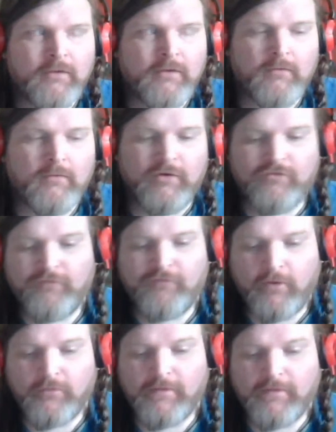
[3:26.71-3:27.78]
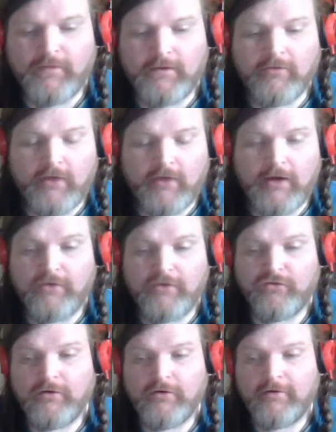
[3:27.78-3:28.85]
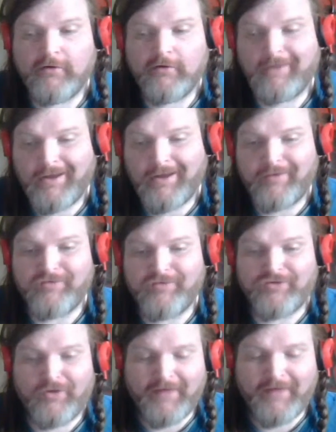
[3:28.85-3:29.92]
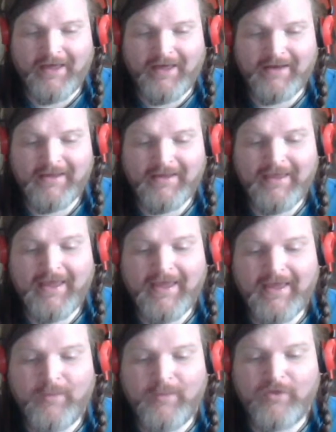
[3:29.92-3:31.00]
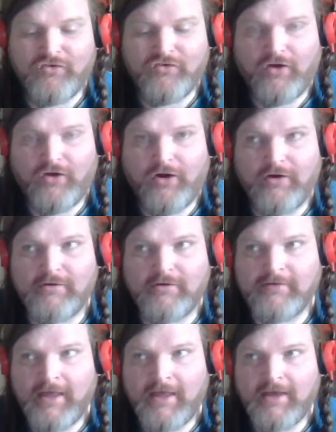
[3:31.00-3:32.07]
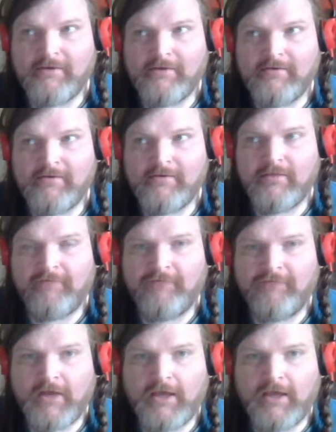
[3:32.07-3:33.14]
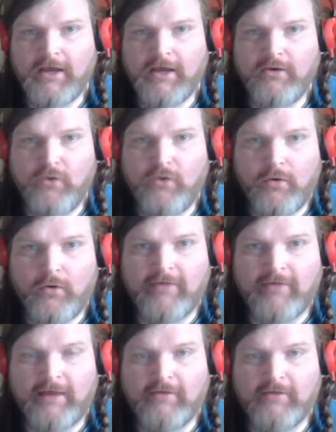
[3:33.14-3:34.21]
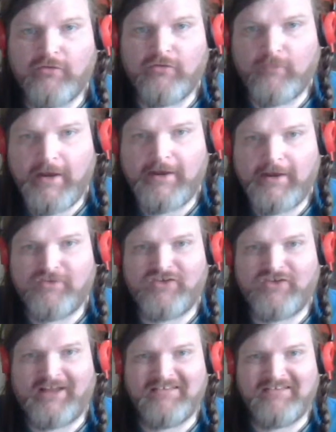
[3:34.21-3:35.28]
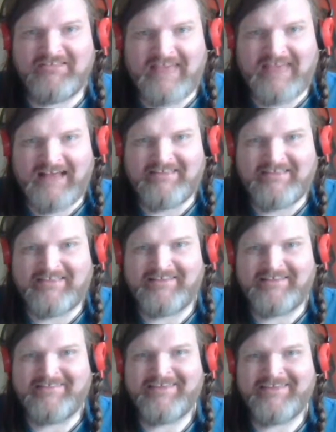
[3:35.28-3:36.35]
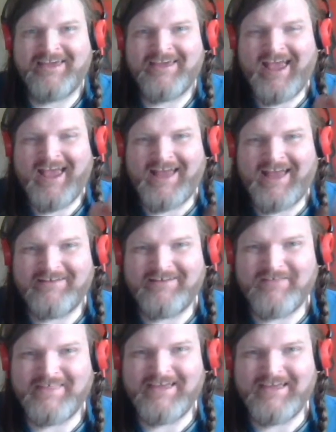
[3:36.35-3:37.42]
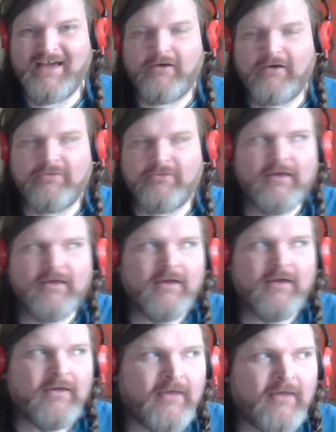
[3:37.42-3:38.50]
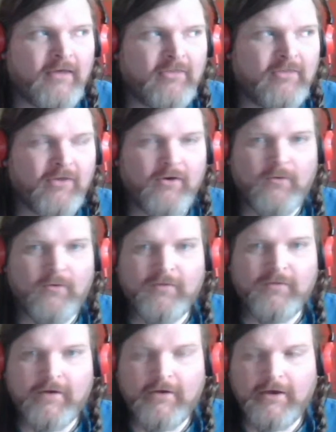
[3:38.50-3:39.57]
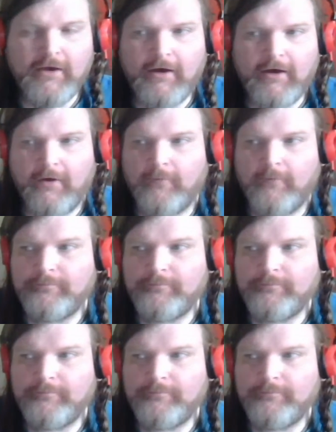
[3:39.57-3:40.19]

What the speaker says: which falls within the Scottish, the Irish, and all that, which are tied to the fucking Norse and the Swedish and the Saxons and everything else. So there you go.